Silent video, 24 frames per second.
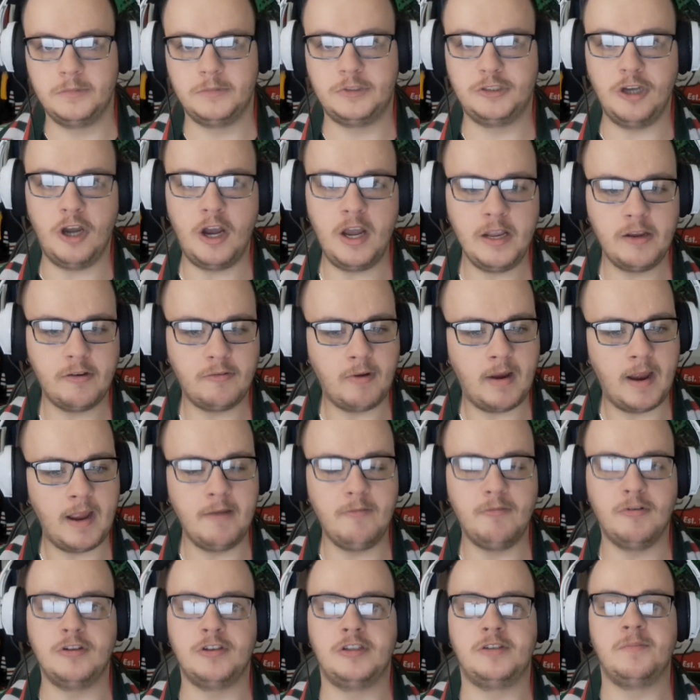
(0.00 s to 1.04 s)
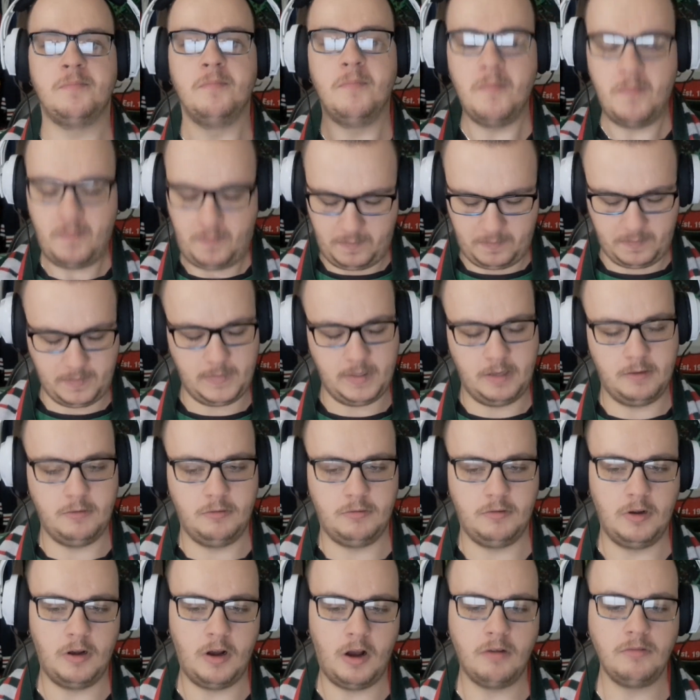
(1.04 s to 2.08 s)
Jai Gray was,
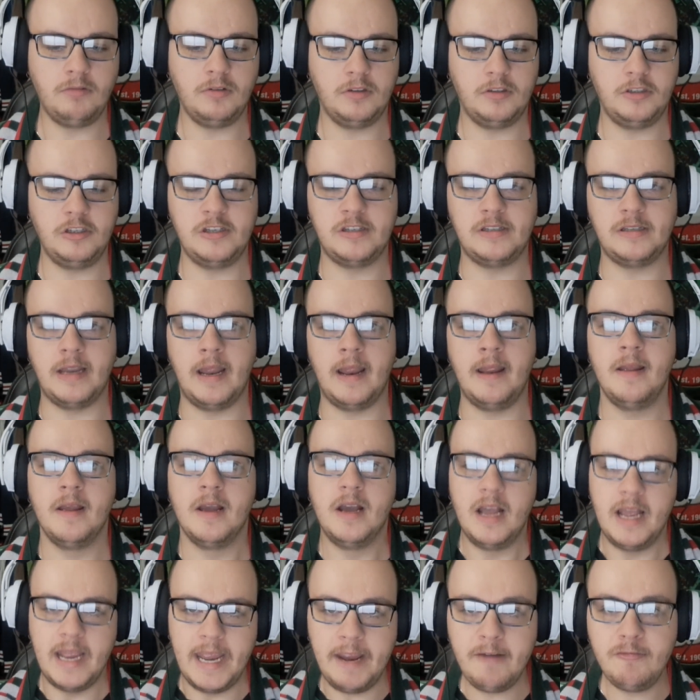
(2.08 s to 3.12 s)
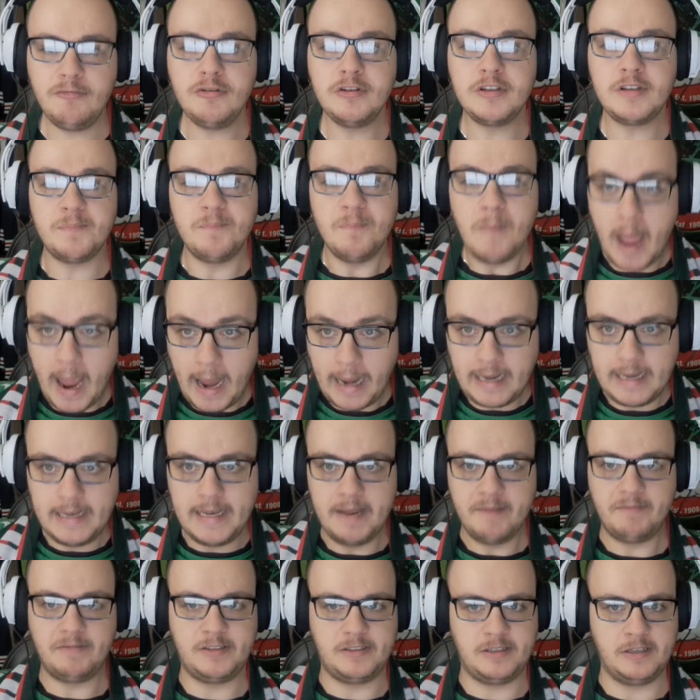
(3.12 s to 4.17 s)
I'll just say, he was
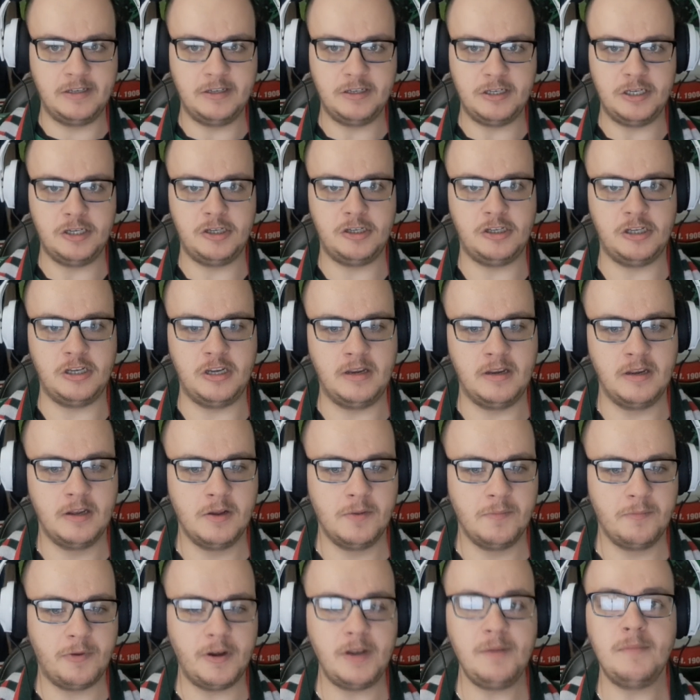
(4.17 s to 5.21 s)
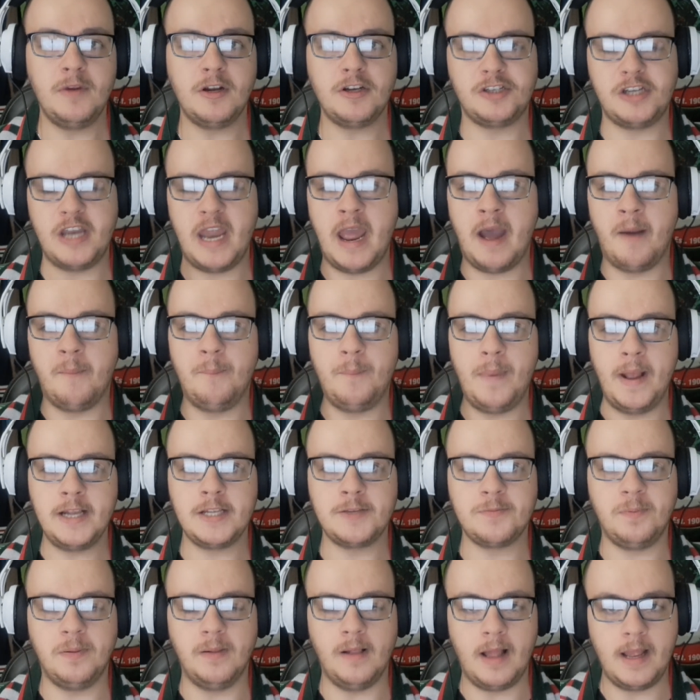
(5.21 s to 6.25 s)
magnificent this year. Pretty much our
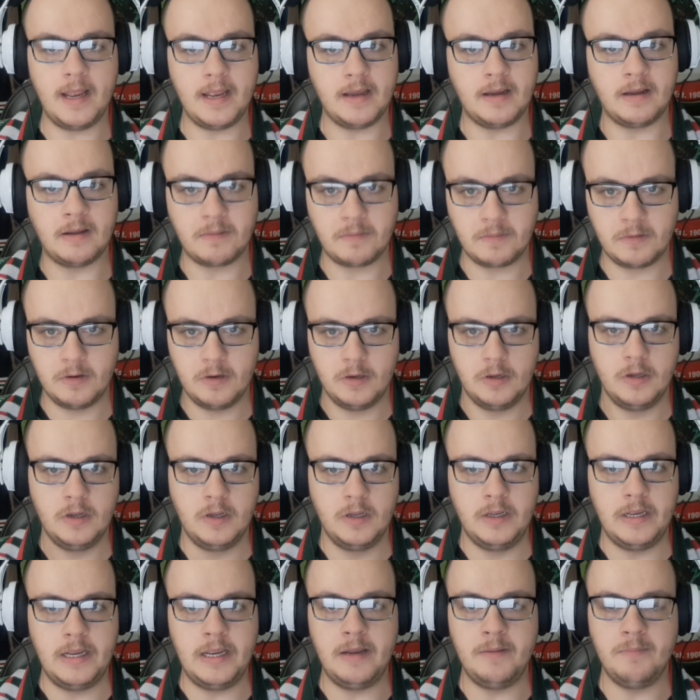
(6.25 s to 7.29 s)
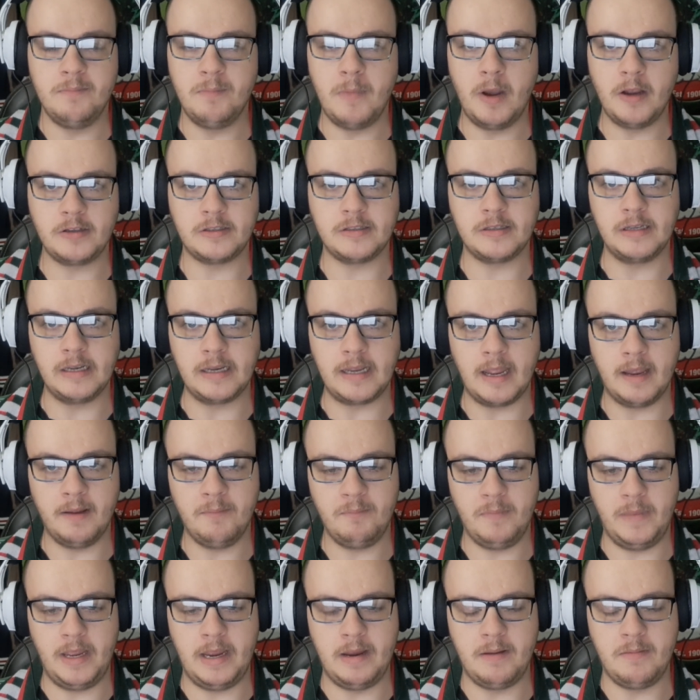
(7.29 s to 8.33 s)
best player in most of
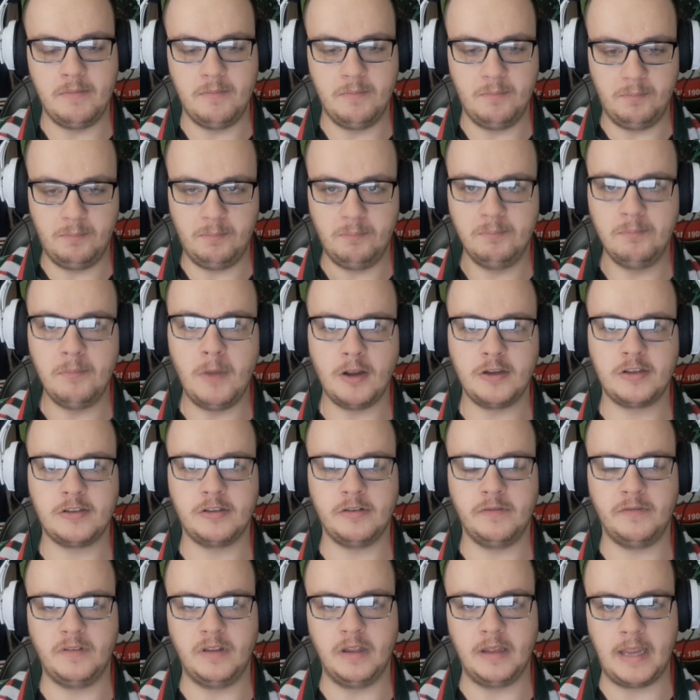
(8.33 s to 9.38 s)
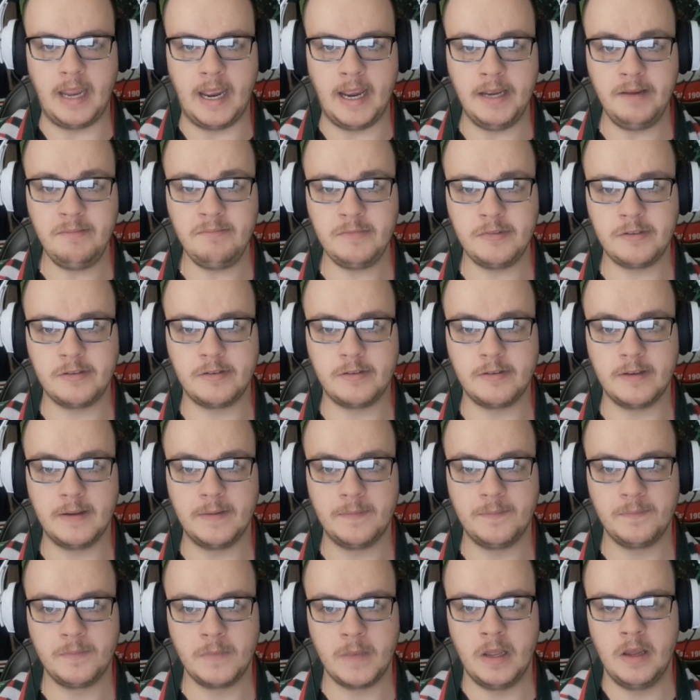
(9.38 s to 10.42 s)
the games,
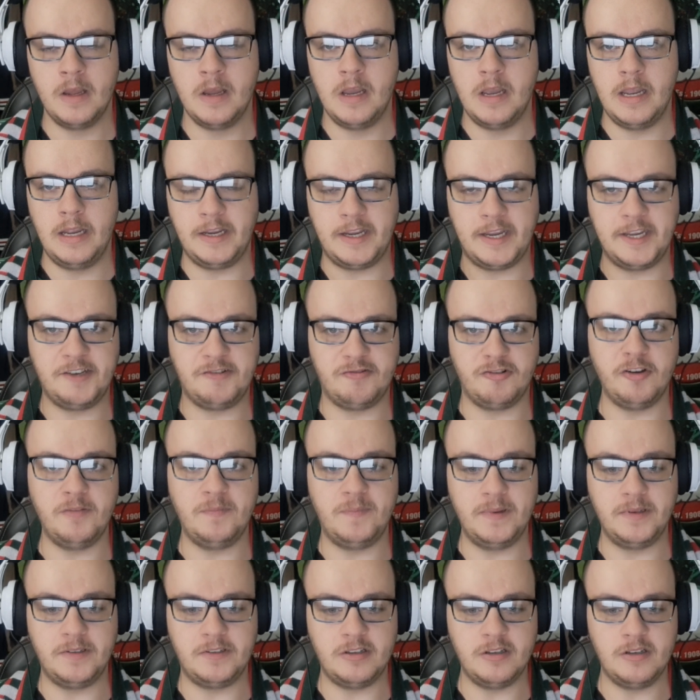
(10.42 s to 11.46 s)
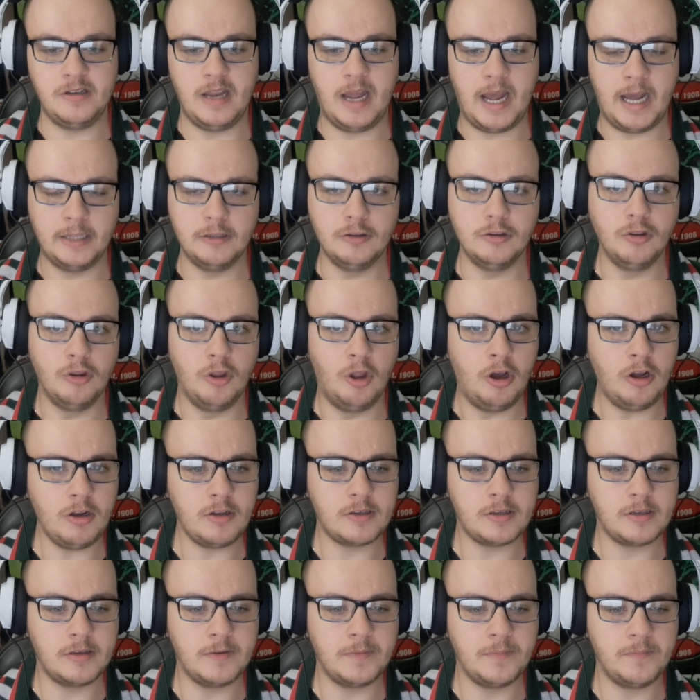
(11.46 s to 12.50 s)
and contributed a
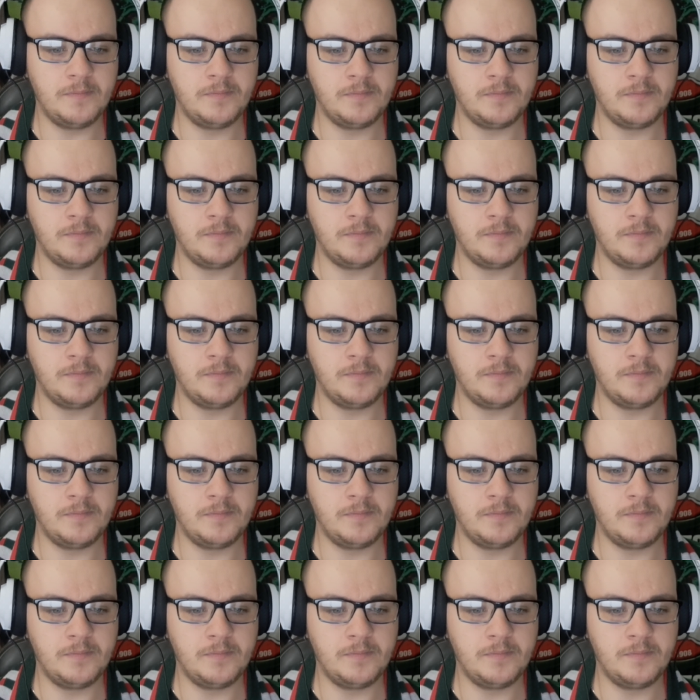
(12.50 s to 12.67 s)
lot